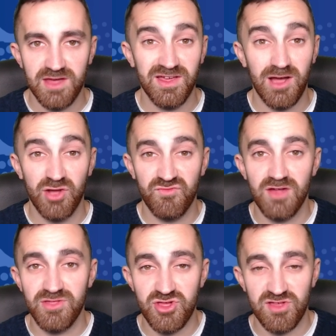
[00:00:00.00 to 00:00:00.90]
I think I'd
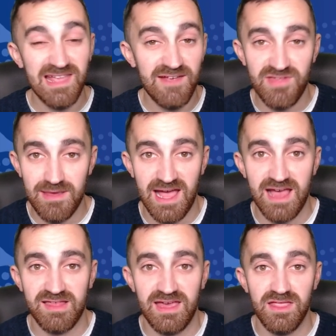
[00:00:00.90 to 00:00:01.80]
rather just leave
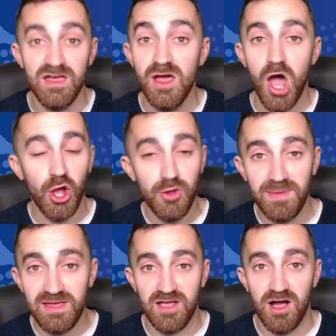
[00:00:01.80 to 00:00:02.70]
Tsimikas in, hope
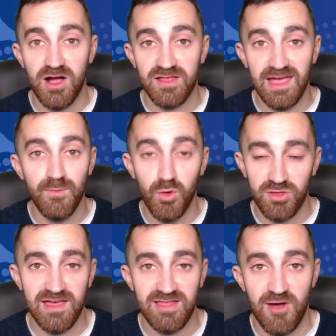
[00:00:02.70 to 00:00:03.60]
he starts in
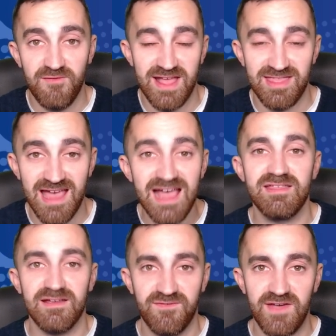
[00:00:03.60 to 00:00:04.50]
what is a
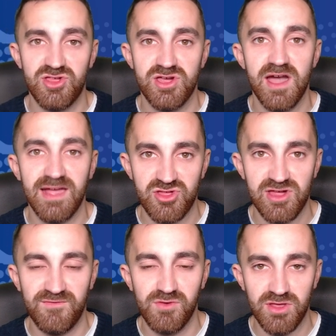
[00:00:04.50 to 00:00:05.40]
fantastic fixture against
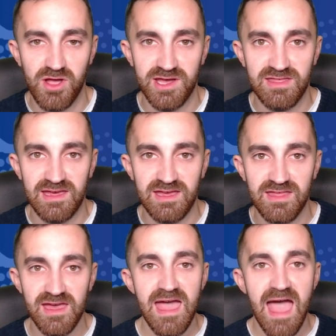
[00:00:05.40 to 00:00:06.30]
Sheffield
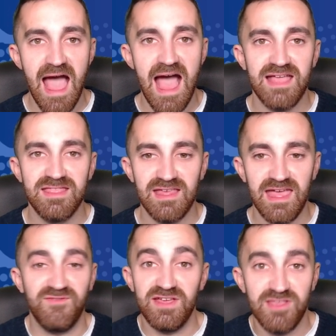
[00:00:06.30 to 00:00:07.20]
United, and
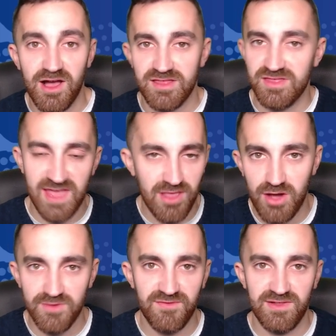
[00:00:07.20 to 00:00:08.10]
if he does, then
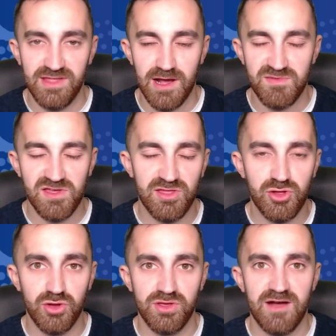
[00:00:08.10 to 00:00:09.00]
hopefully the upside's
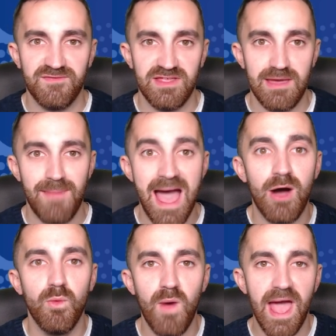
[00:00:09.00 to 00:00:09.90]
good enough that it
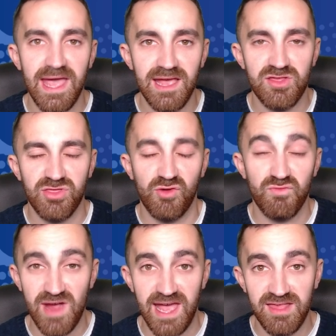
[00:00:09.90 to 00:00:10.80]
outweighs the
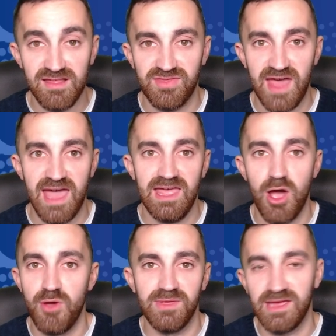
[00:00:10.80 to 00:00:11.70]
risk that he
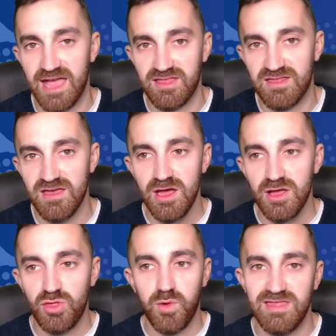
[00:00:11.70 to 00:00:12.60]
only gets
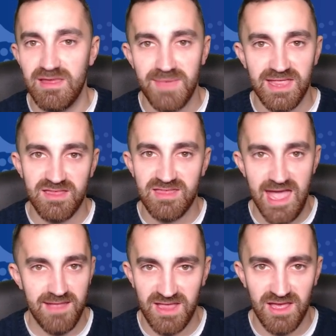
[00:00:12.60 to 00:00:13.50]
20 minutes,
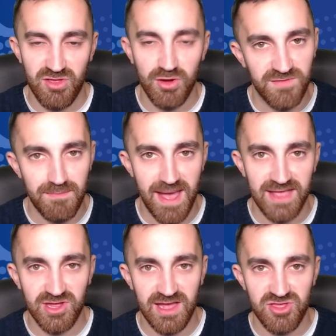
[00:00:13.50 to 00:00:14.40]
10 minutes off the
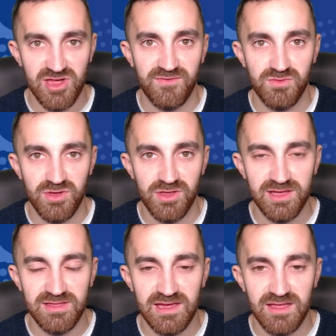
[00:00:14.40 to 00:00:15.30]
bench against Sheffield
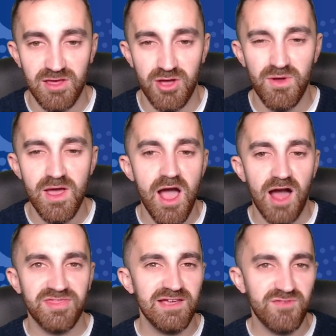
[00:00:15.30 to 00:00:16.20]
United. So
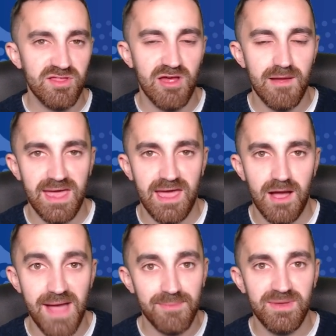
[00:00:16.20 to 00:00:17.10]
I think for the time being,
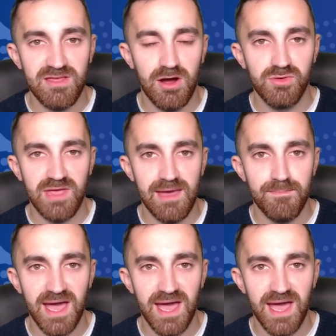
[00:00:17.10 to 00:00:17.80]
I'm happy to hold him.